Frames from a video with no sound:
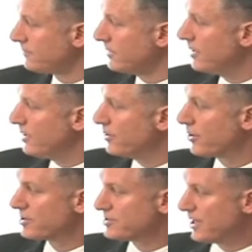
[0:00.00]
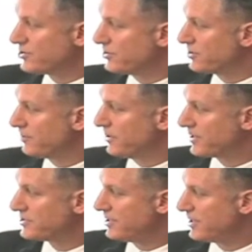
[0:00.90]
The organizational
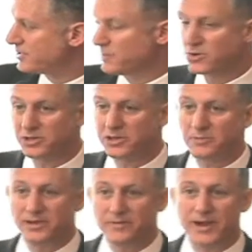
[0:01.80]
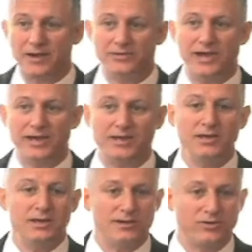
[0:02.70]
complexity, I spoke a little bit about that.
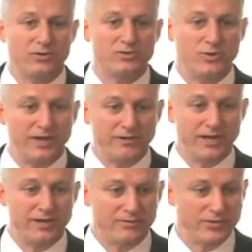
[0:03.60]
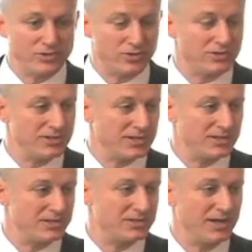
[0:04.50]
Of course, we have a lot of resources at the
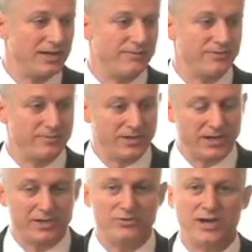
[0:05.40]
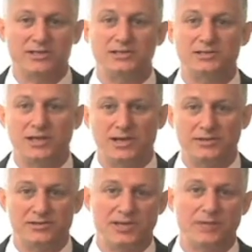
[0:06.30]
site from the contracting side, the
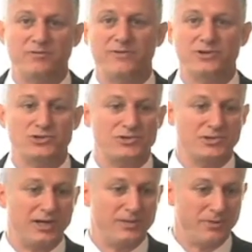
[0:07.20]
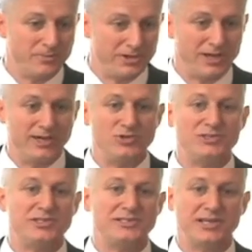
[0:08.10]
design professional side, public
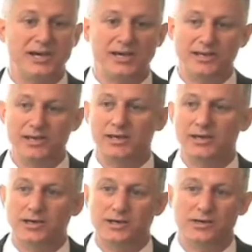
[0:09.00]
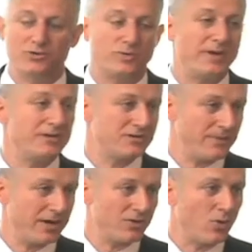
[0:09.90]
agency side, tremendous
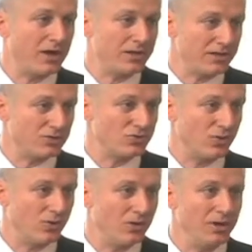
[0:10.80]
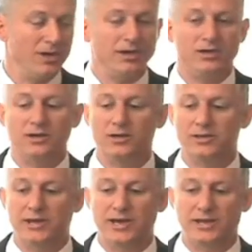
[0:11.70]
amount of quality control
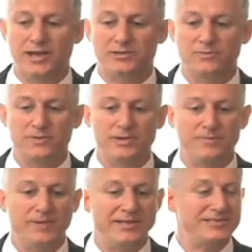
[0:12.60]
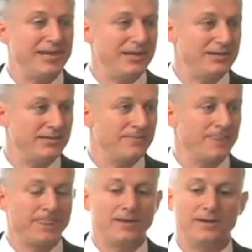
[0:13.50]
that had to be maintained.
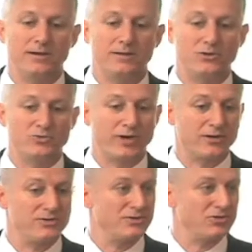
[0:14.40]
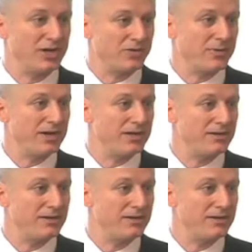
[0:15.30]
Those records are generated